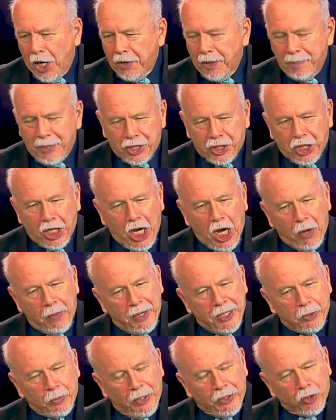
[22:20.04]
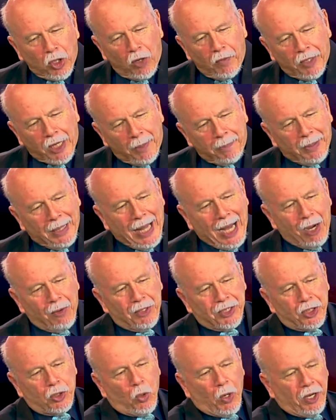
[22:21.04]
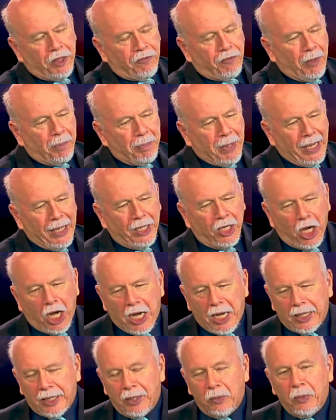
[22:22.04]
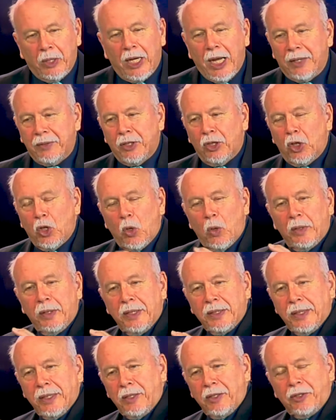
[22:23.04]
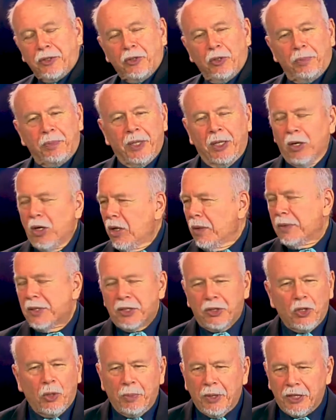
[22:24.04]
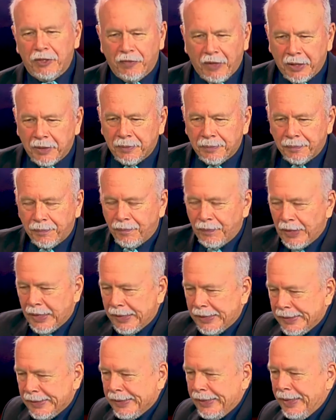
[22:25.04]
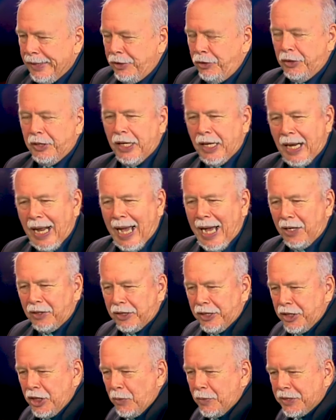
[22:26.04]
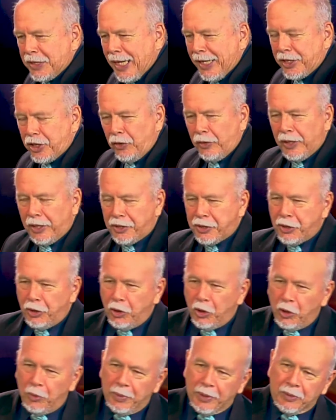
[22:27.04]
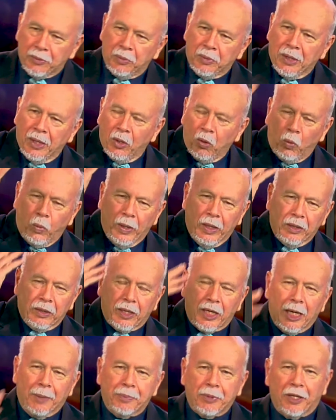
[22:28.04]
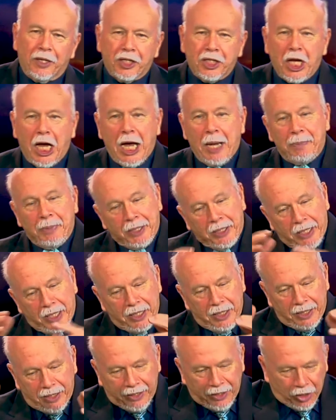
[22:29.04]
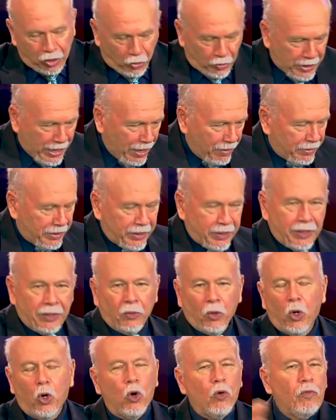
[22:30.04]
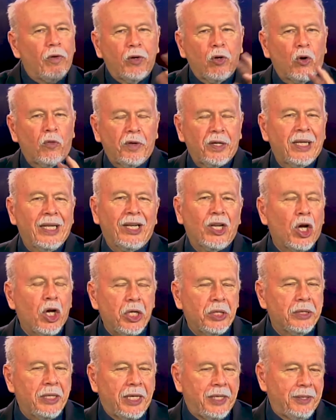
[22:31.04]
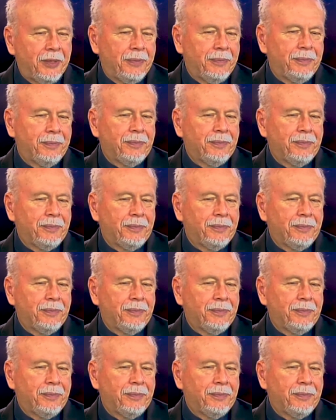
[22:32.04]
all the missionaries, we drove a couple hours north from Bangkok, and we got to go in this inner tube thing. Oh, it was so much fun. You'd get out, and you would take your inner tube and wheel it up to the top and get in and go down again, over and over again all day.